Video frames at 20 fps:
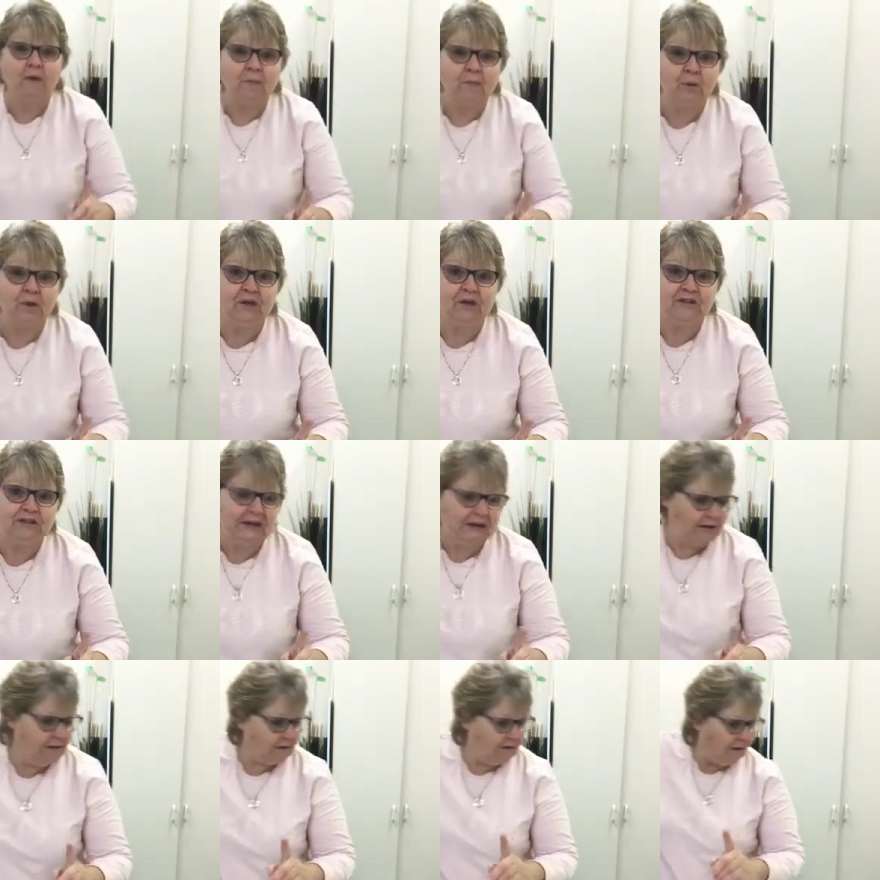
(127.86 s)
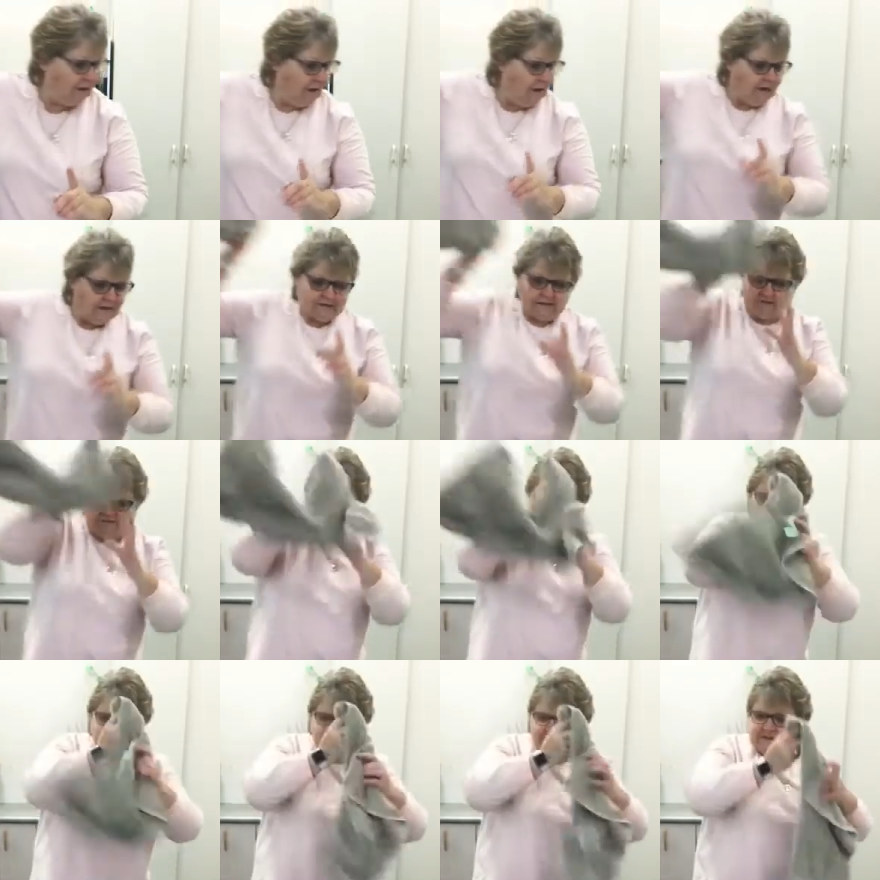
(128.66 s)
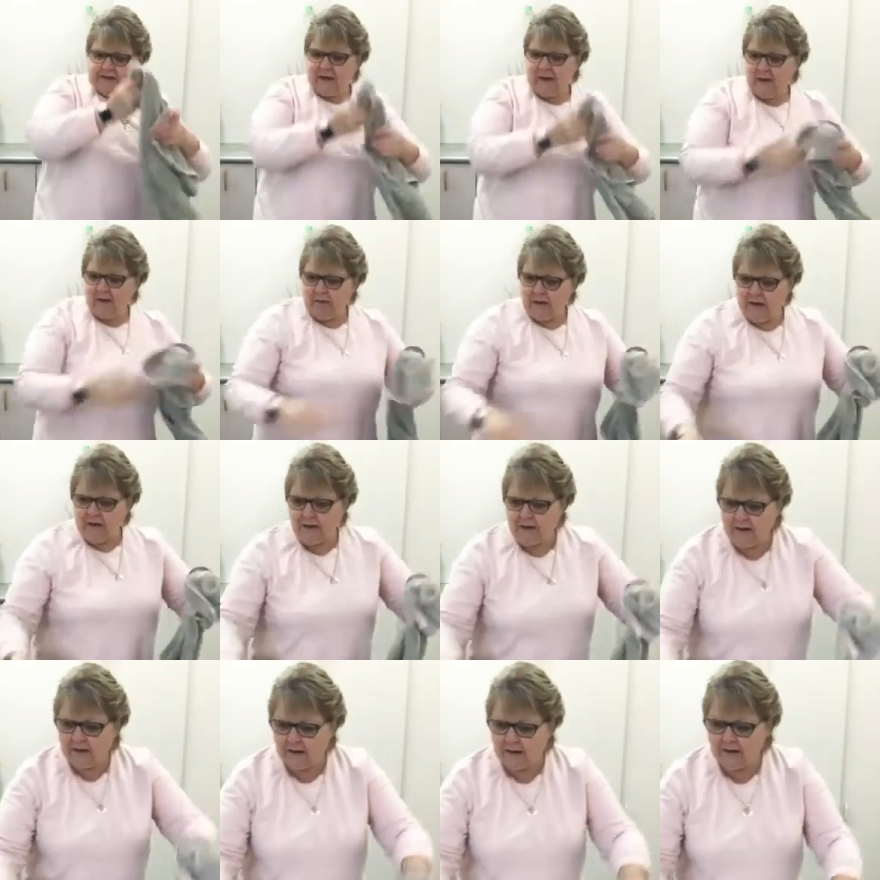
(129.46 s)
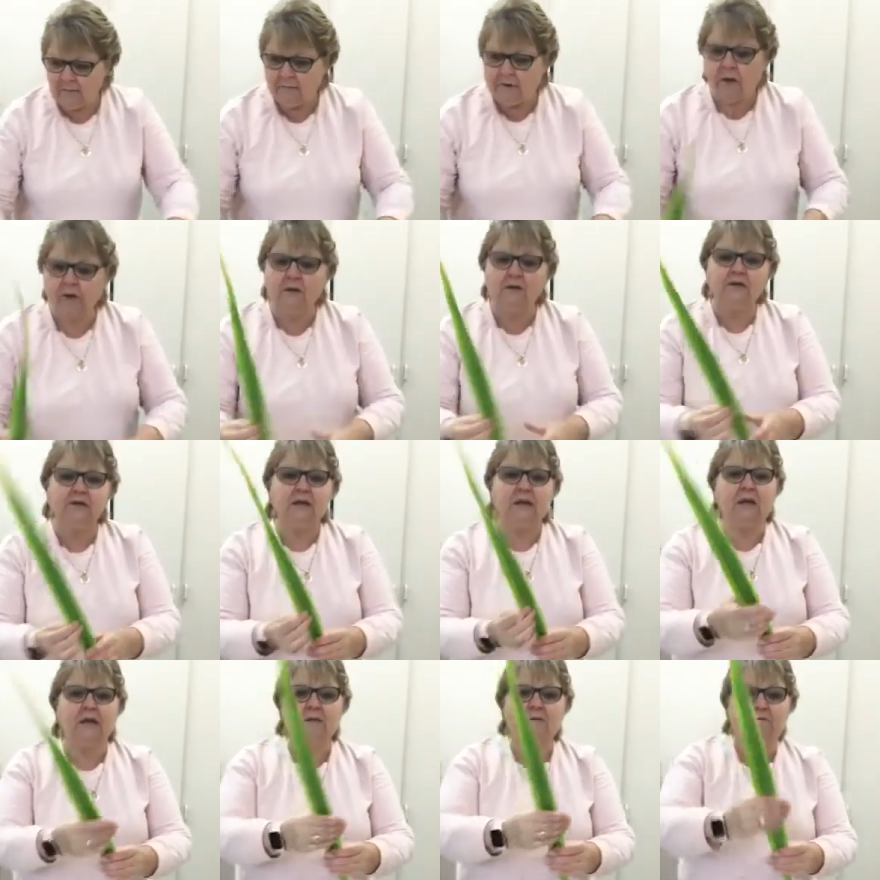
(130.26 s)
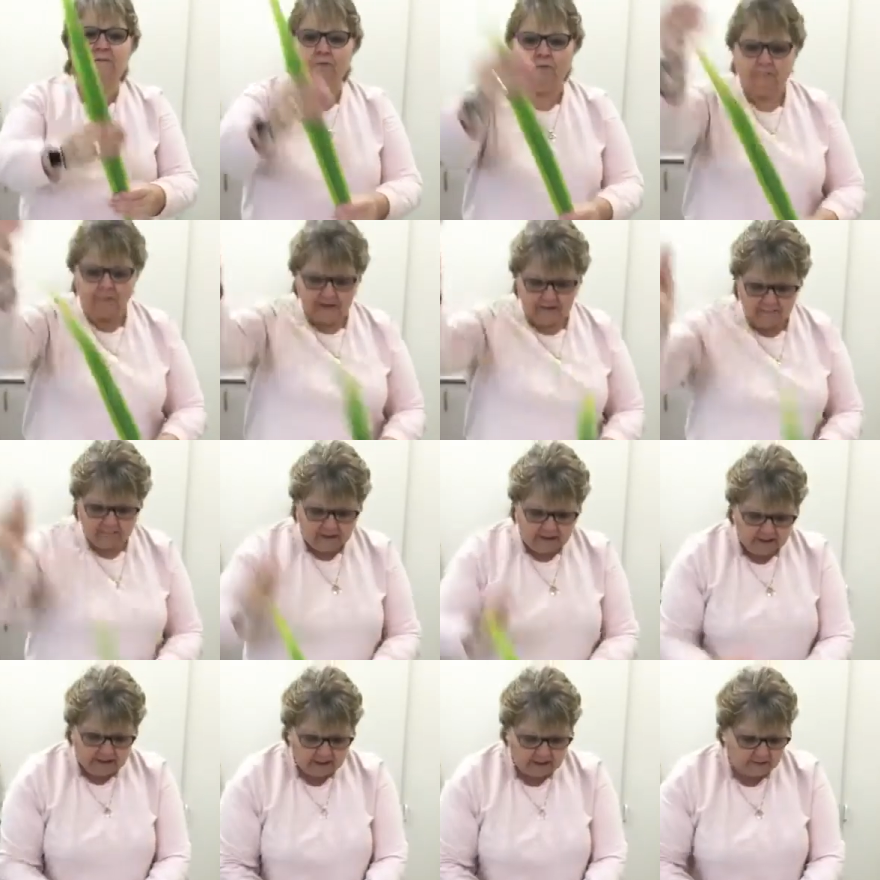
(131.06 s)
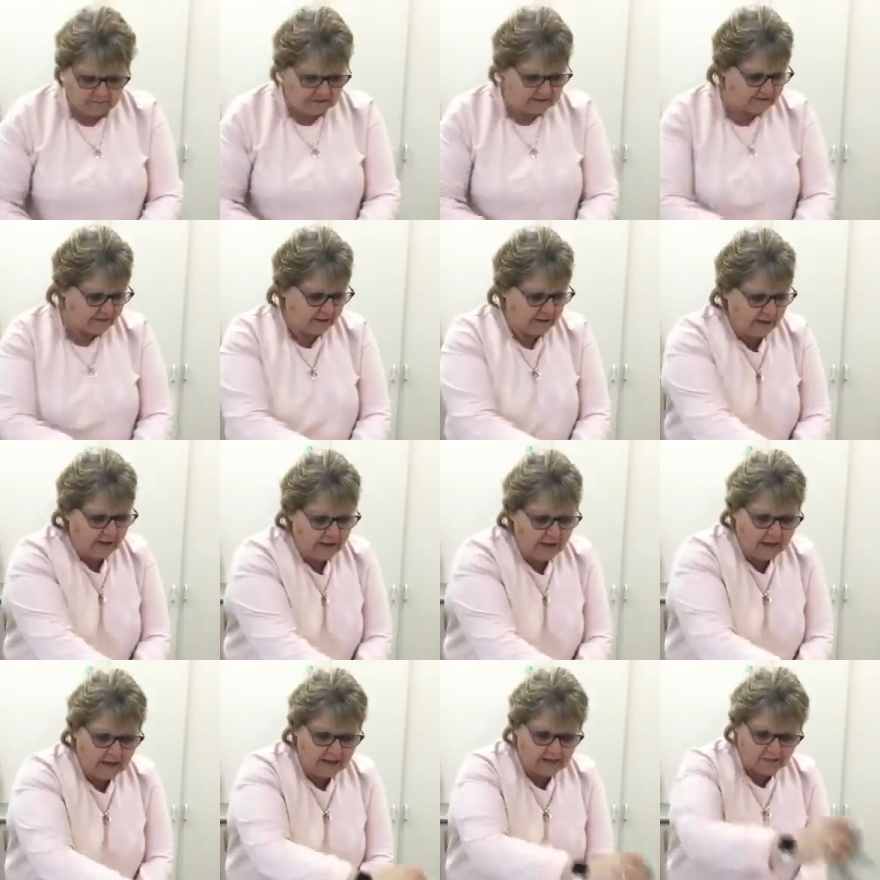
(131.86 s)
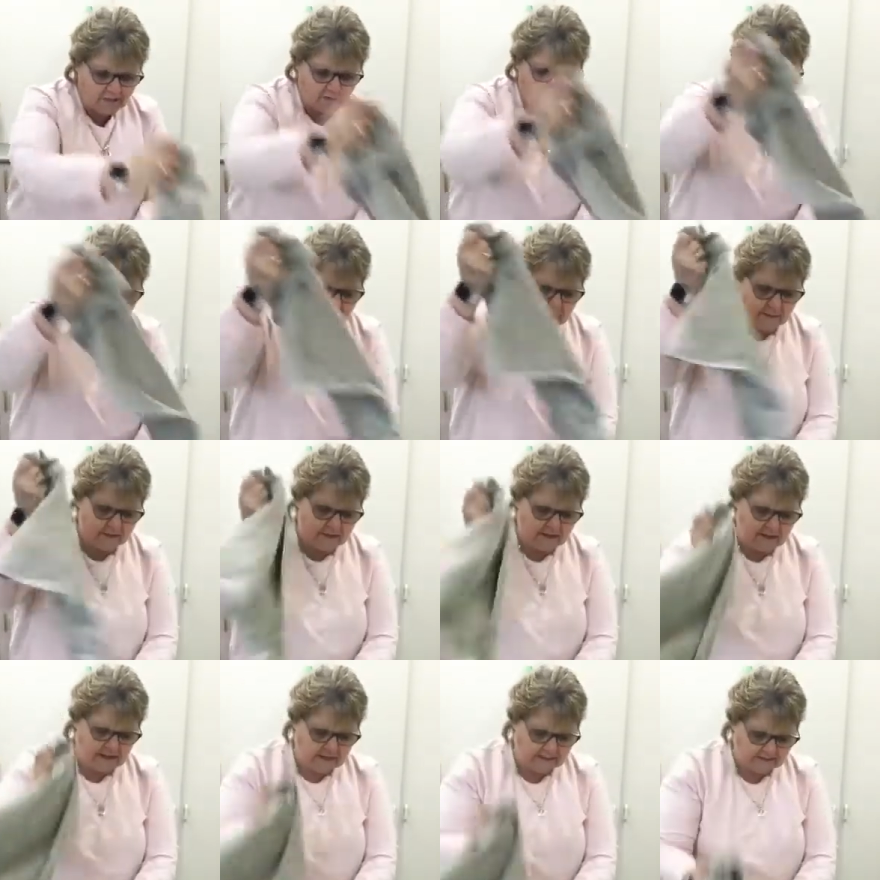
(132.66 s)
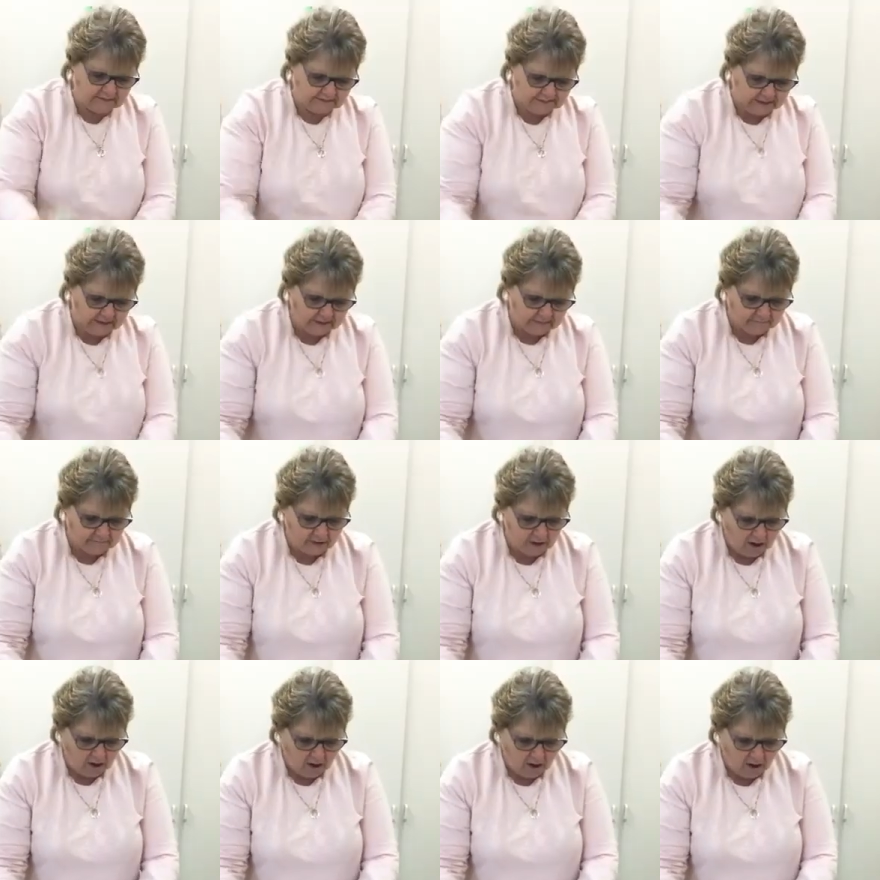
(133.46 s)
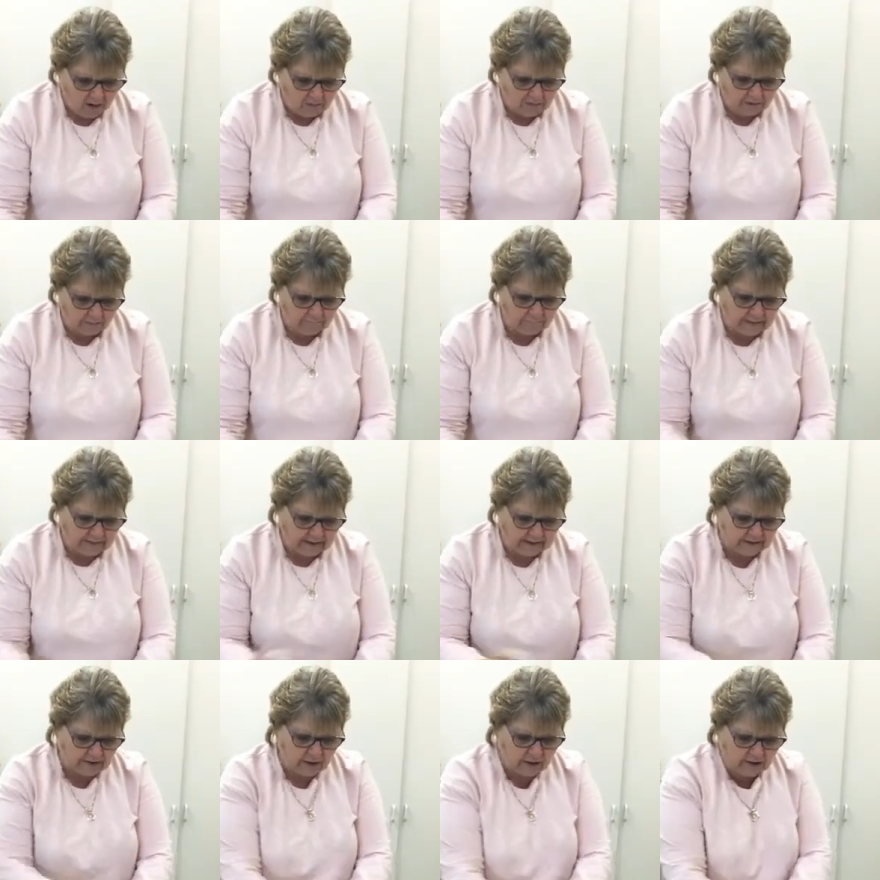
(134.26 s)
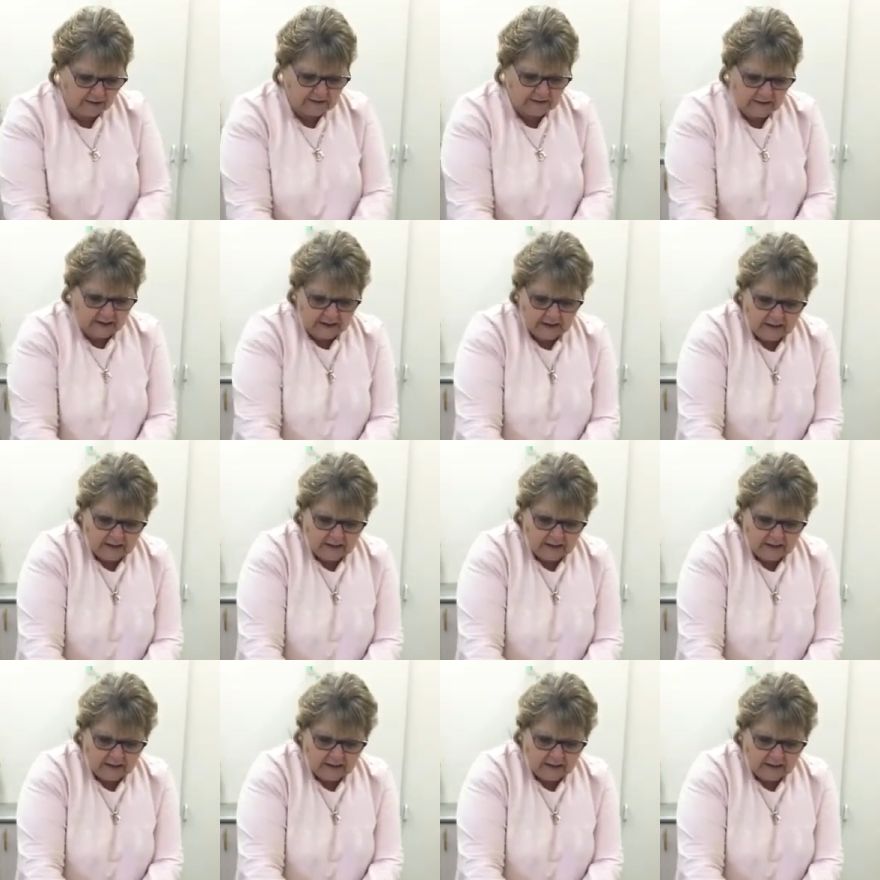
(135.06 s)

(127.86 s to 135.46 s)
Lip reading: where you put your towel. So I've got my towel here, and I'm going to get the phormium, and I'm just going to lay it on top of the Kenzan, hold it really tight,